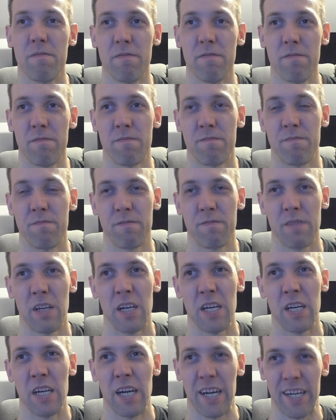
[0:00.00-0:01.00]

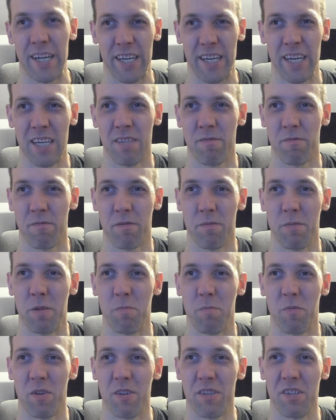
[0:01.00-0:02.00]
I can't
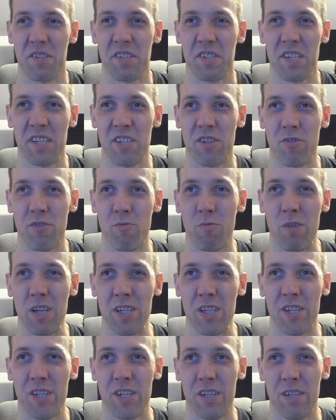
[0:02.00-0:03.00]
remember the
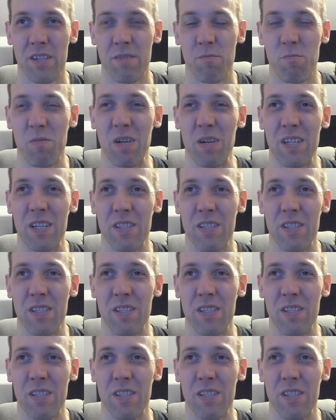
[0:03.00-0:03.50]
situation, but